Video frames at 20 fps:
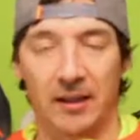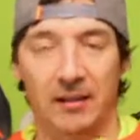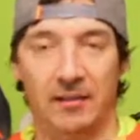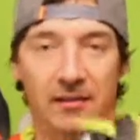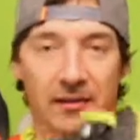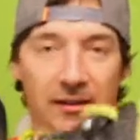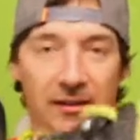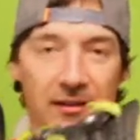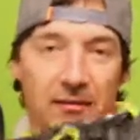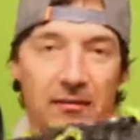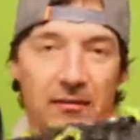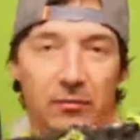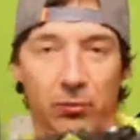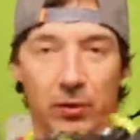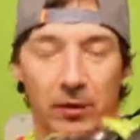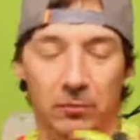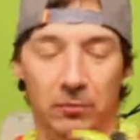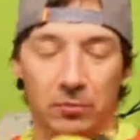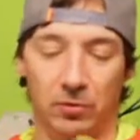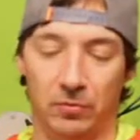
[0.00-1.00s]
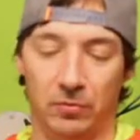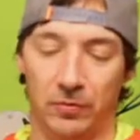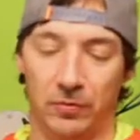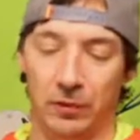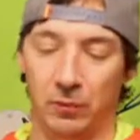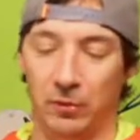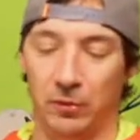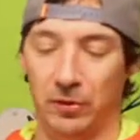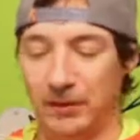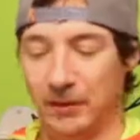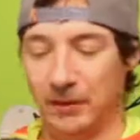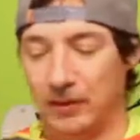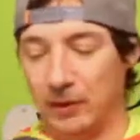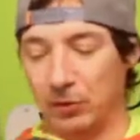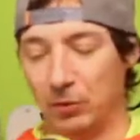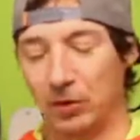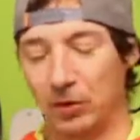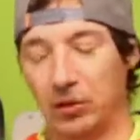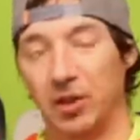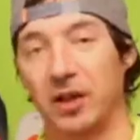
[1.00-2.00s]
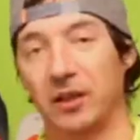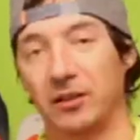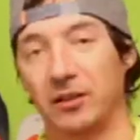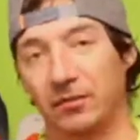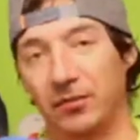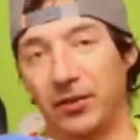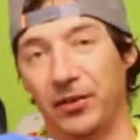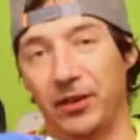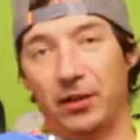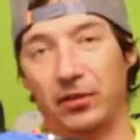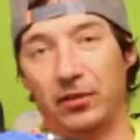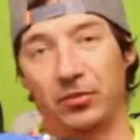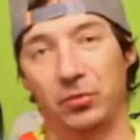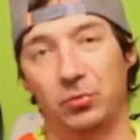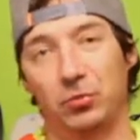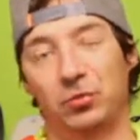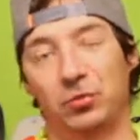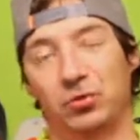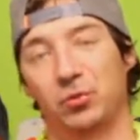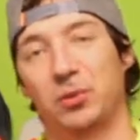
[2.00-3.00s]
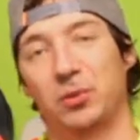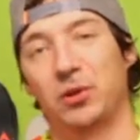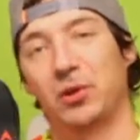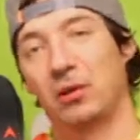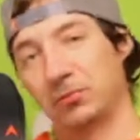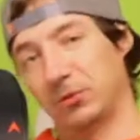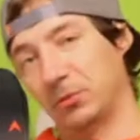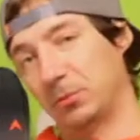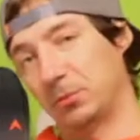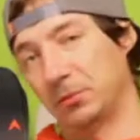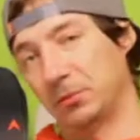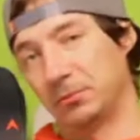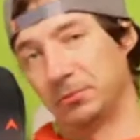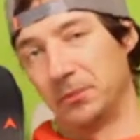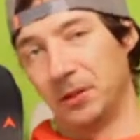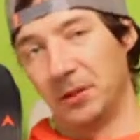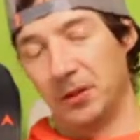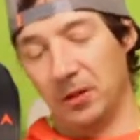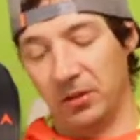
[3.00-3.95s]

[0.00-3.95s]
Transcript: And one more thing was that they were not very super comfortable.